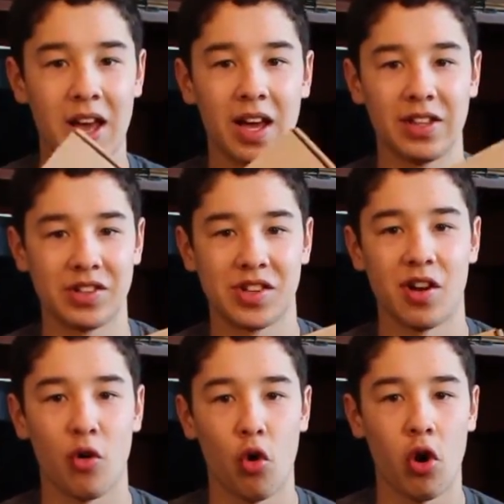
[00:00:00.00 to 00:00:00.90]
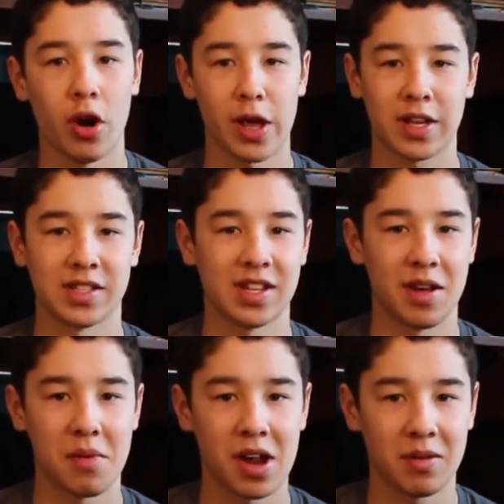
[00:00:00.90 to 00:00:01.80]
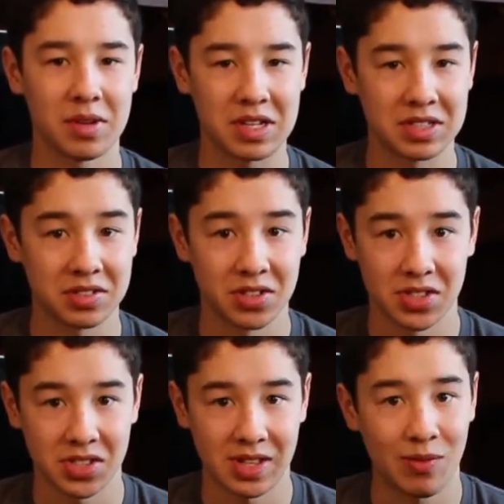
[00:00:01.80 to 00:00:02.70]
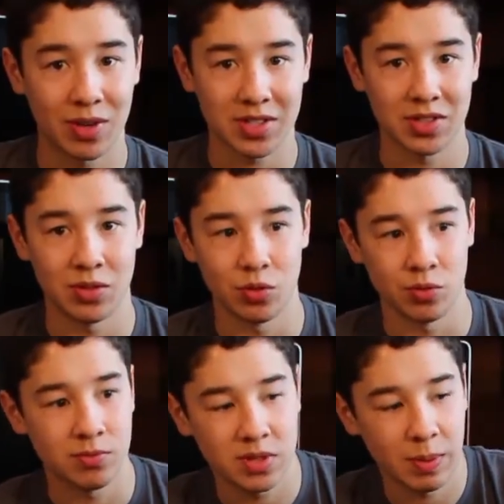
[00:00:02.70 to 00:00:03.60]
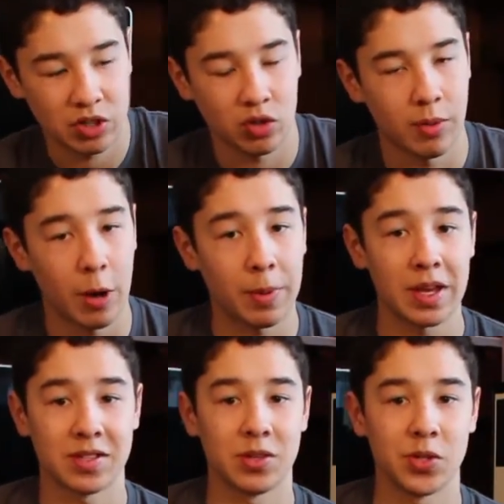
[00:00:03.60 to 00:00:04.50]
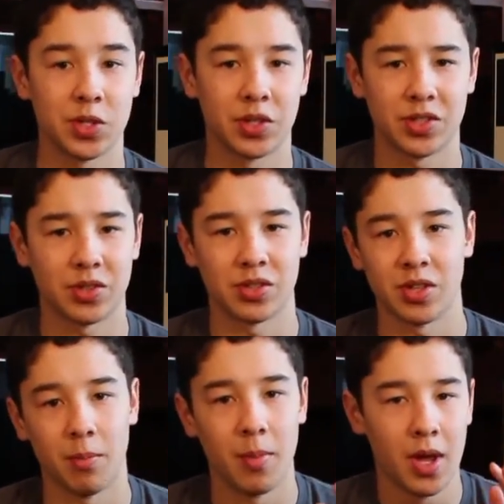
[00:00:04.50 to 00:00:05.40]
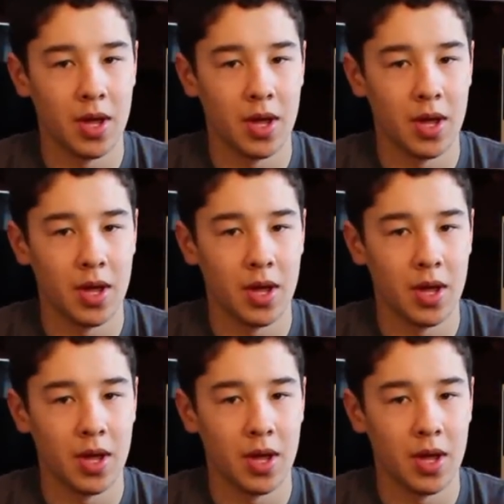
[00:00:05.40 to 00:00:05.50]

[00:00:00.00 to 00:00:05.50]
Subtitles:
There's not a whole lot I can say about it, because honestly, what's too special about PSUs unless there's some